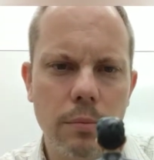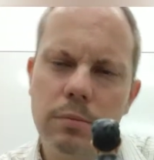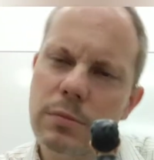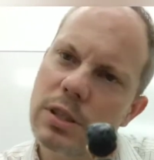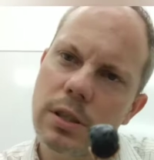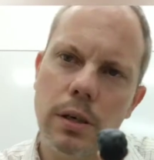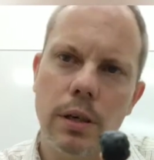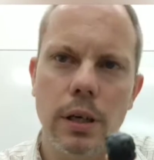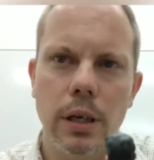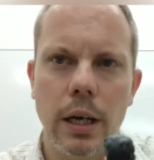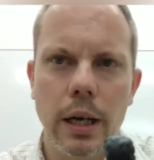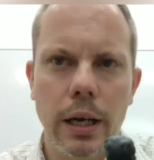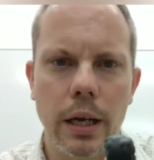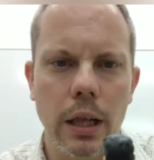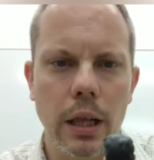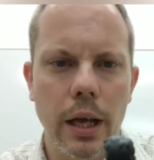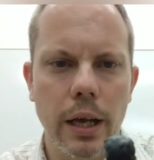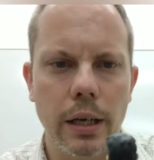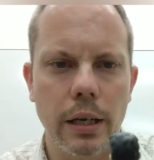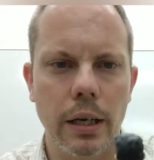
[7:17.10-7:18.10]
starting to kind
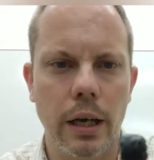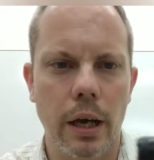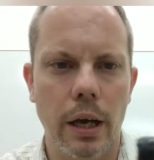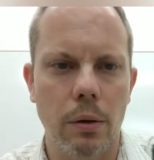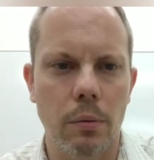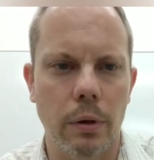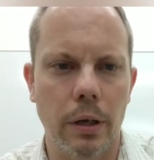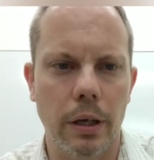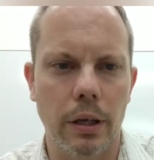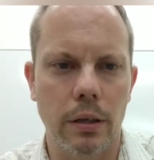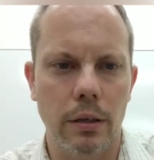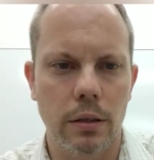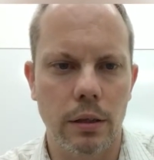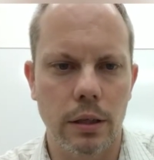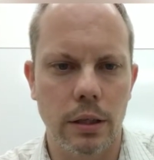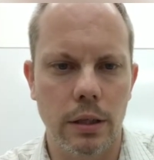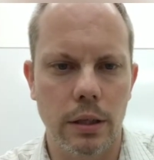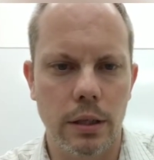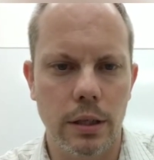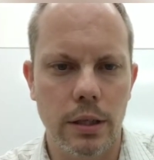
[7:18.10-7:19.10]
of like
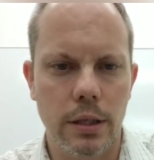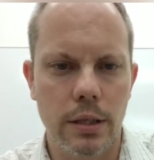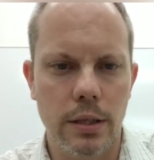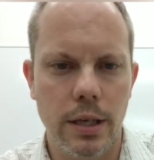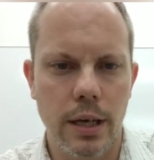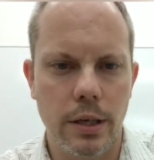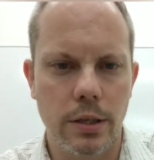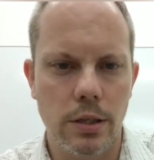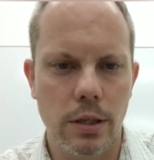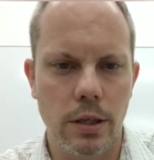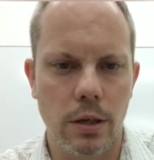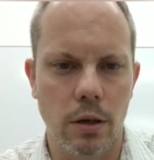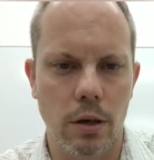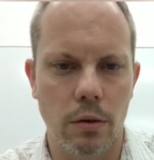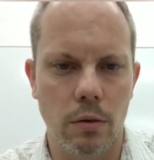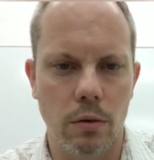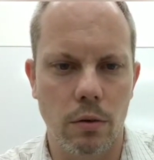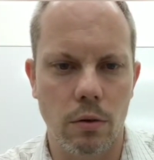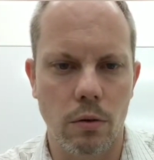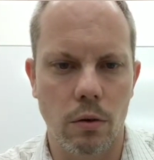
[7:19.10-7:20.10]
Nightwing. He's actually
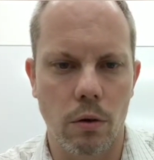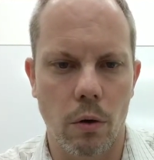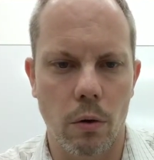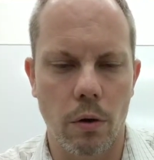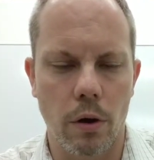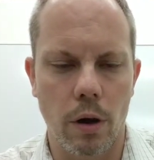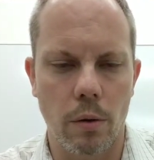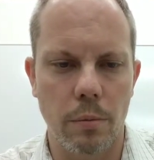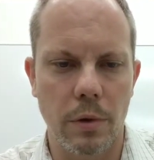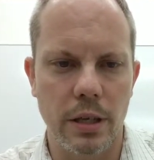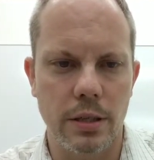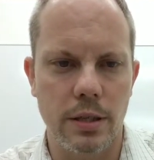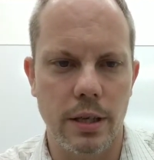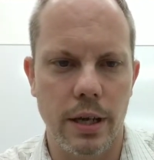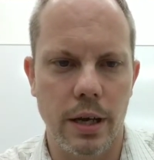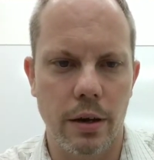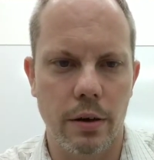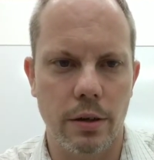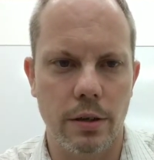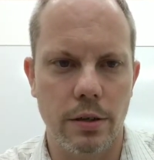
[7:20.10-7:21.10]
grown on me as a
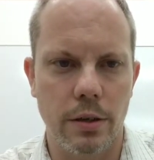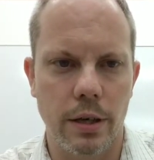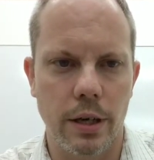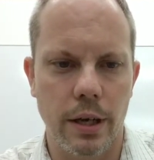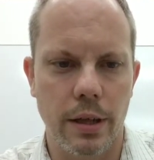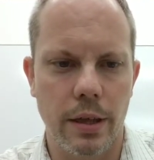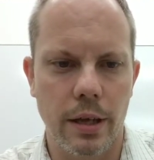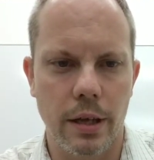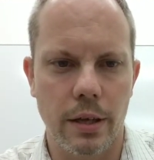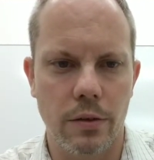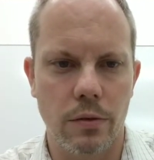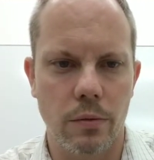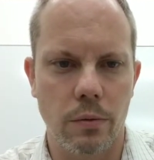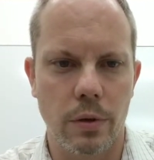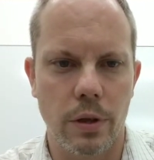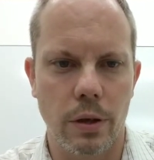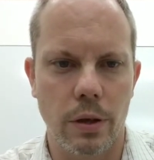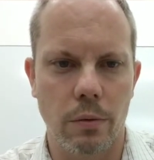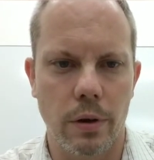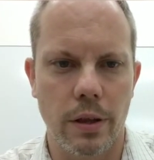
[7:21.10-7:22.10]
character, and I think it's
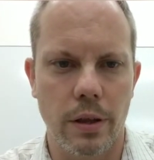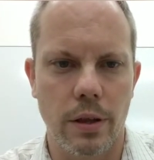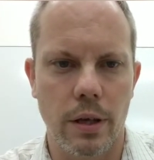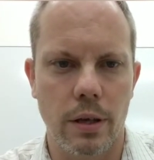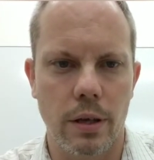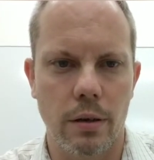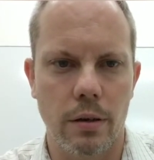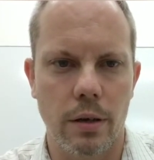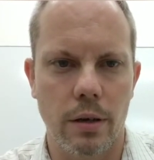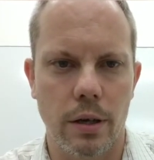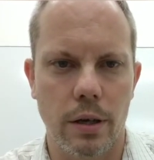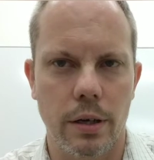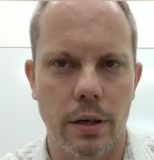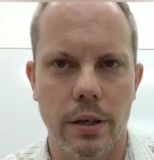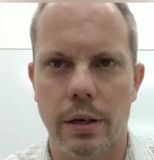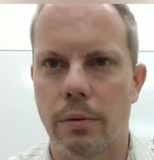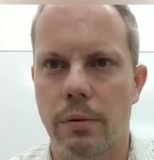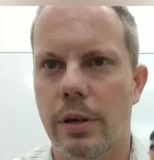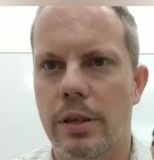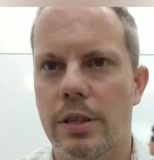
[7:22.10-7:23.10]
really great that
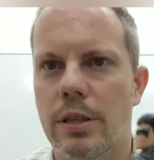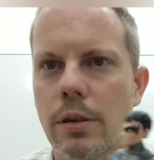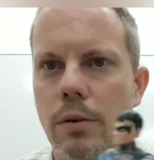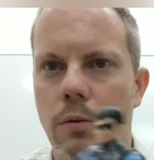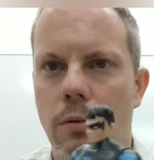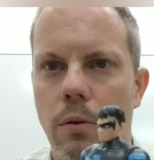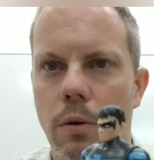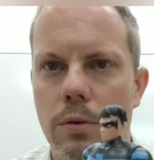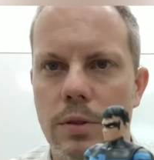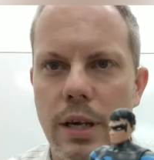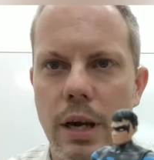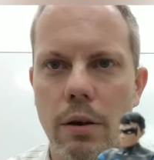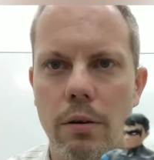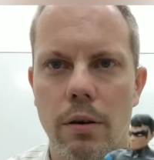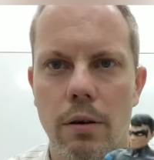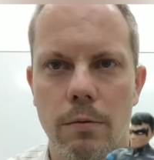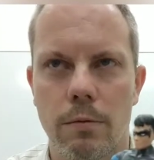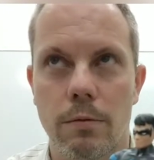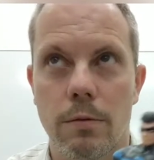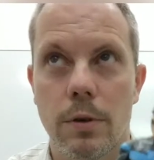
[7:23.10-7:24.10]
Dick Grayson grows
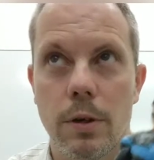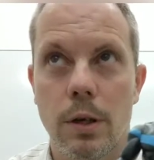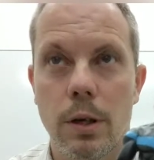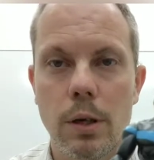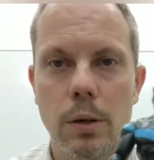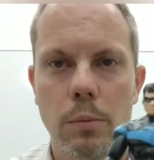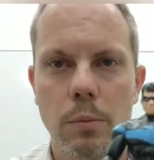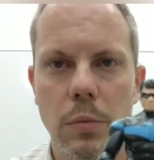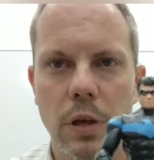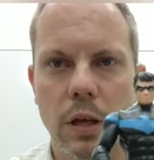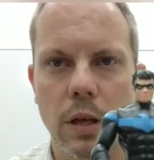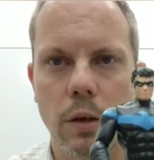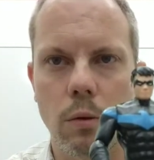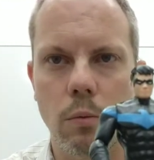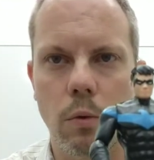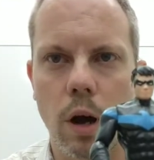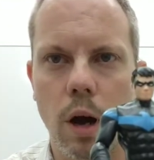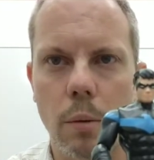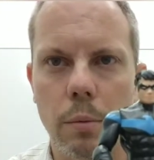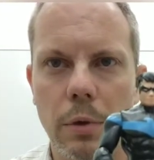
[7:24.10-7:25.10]
out of
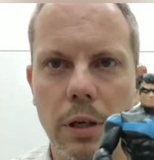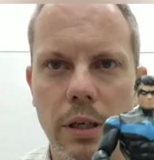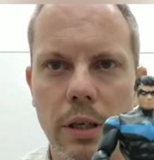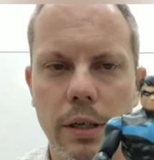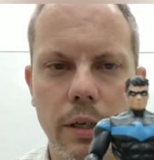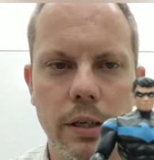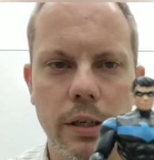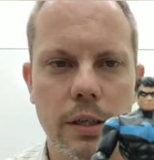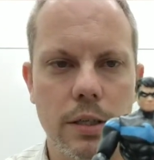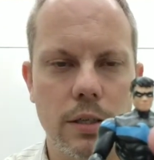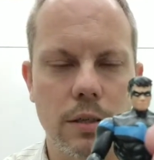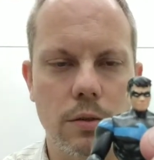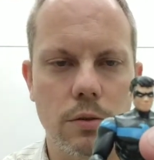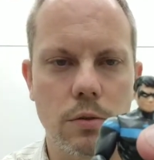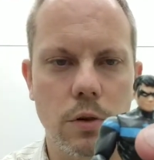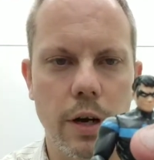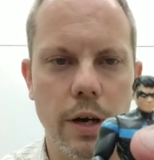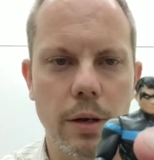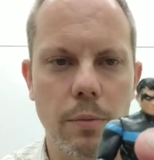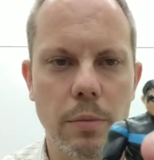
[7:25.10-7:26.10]
being Robin and he doesn't
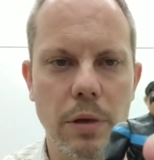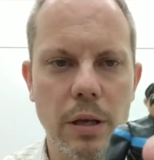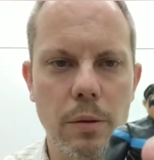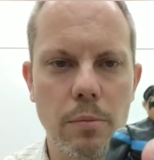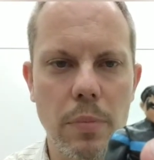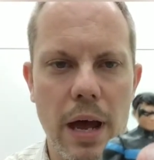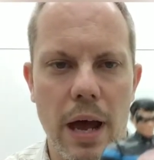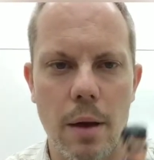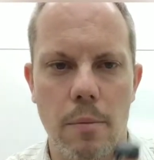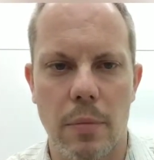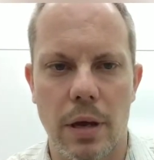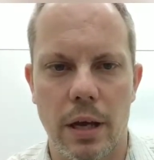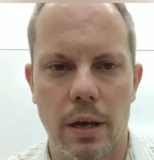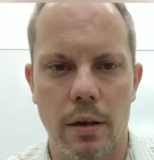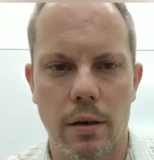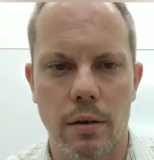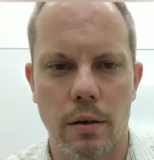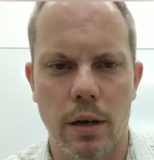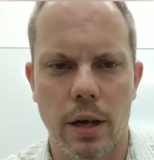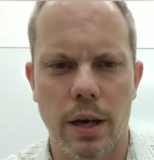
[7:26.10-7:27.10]
try to be
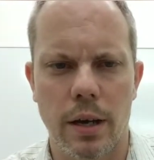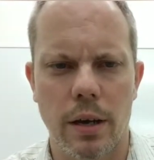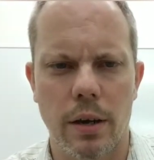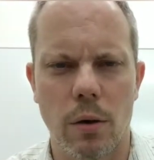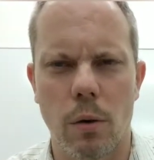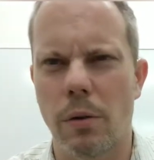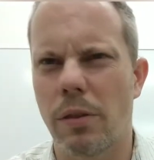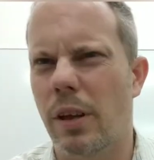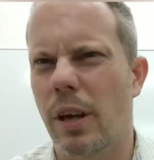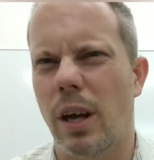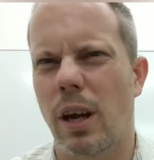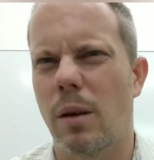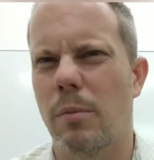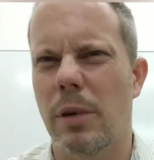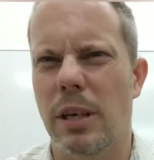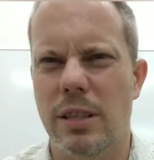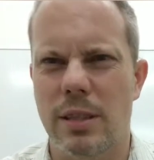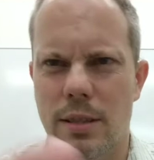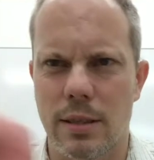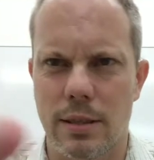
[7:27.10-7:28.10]
Batman. I know in the
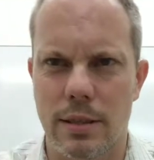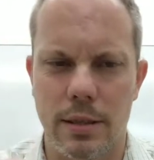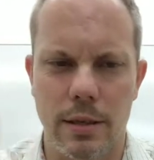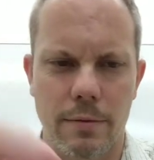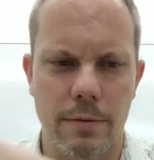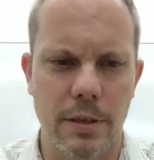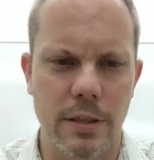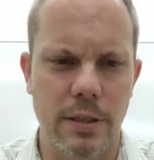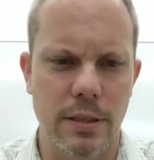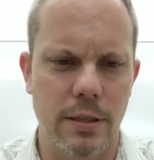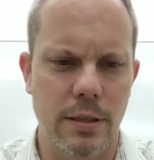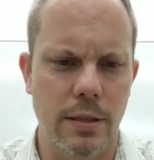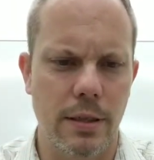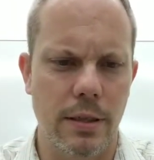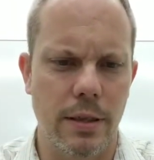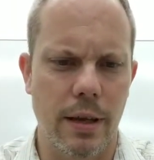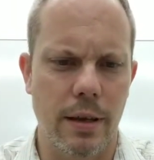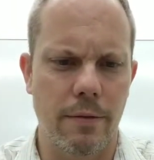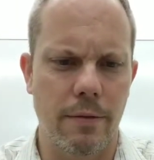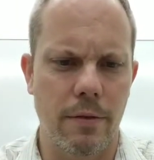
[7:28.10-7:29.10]
comics and stuff and
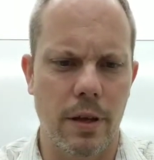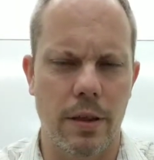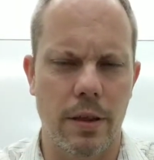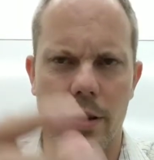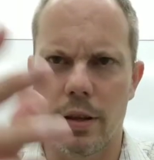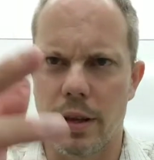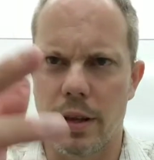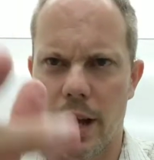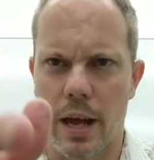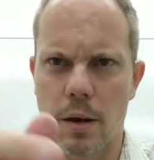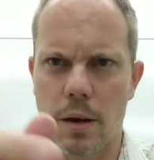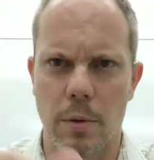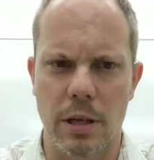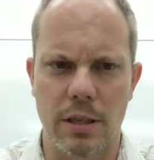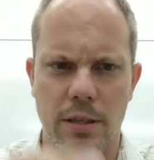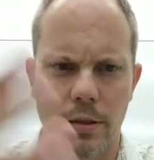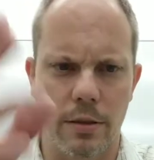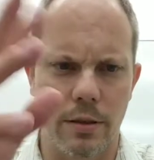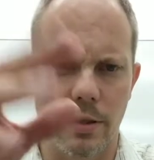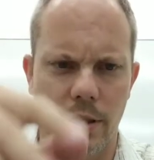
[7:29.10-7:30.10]
in the
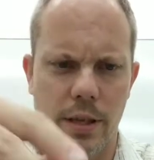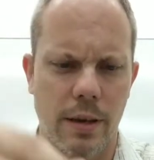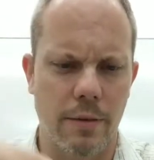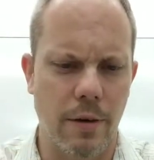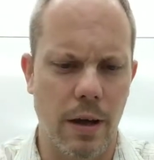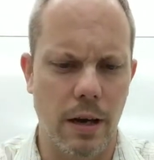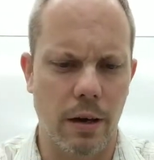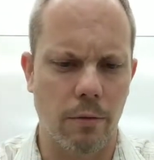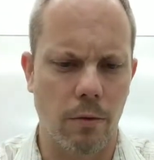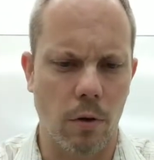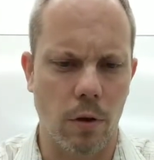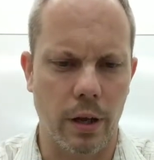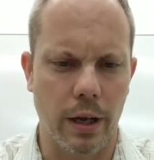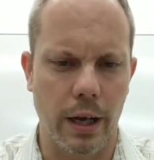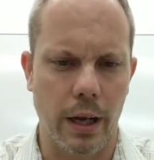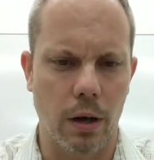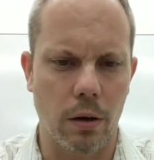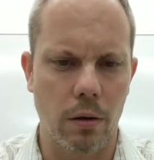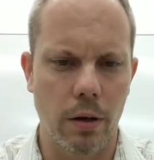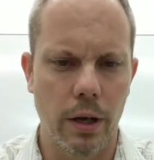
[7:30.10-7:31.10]
animated series they've had a
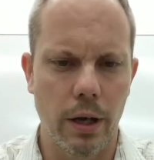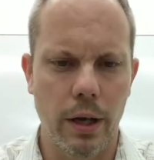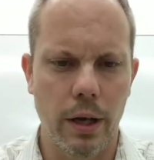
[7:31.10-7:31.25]
falling out,